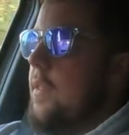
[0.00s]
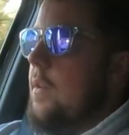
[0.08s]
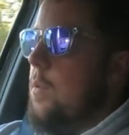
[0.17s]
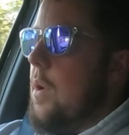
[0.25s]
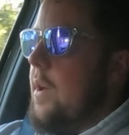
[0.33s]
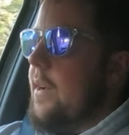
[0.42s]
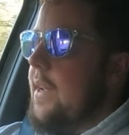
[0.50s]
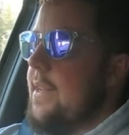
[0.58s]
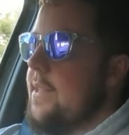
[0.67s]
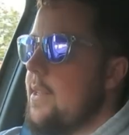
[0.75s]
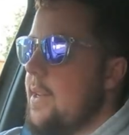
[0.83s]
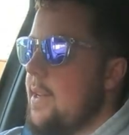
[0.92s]
the 1
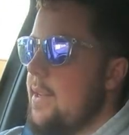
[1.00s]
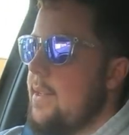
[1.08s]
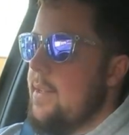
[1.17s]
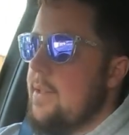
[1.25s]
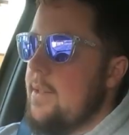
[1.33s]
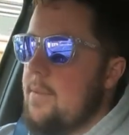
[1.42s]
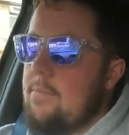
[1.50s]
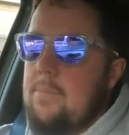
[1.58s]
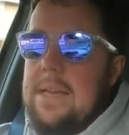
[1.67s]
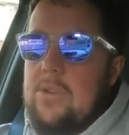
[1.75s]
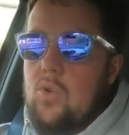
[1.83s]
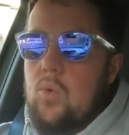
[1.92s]
litre
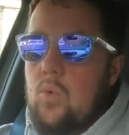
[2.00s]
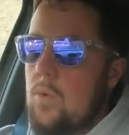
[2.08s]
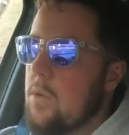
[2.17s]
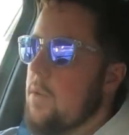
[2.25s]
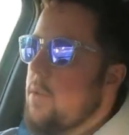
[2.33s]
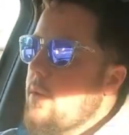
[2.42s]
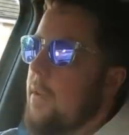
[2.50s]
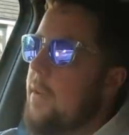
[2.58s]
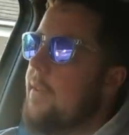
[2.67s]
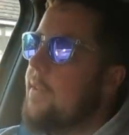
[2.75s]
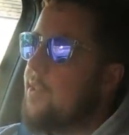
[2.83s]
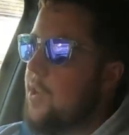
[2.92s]
petrol
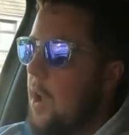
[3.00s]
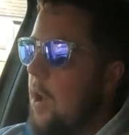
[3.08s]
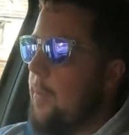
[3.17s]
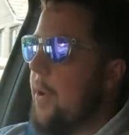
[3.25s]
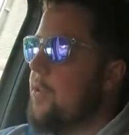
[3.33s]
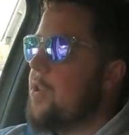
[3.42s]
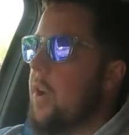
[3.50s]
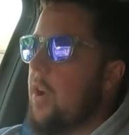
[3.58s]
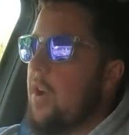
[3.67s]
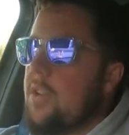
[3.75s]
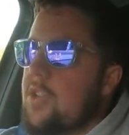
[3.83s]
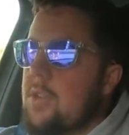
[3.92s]

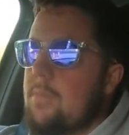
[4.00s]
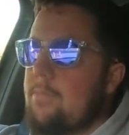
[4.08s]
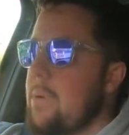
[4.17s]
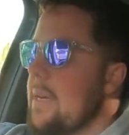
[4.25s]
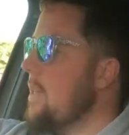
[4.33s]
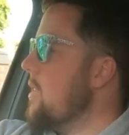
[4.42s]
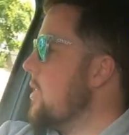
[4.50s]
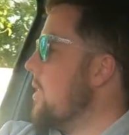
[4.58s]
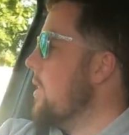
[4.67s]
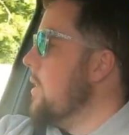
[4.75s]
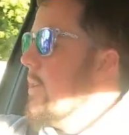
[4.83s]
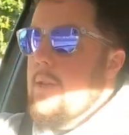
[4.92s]
turbocharged
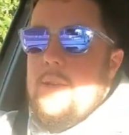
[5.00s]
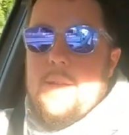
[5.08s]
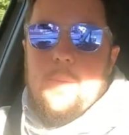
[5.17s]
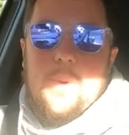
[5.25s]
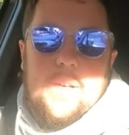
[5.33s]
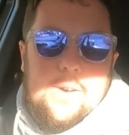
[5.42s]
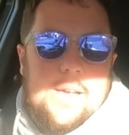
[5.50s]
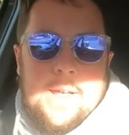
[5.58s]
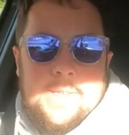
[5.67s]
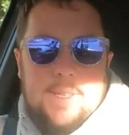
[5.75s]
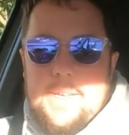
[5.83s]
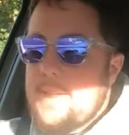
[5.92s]
beast, and we are
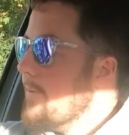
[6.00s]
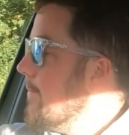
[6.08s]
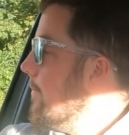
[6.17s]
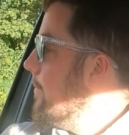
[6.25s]
getting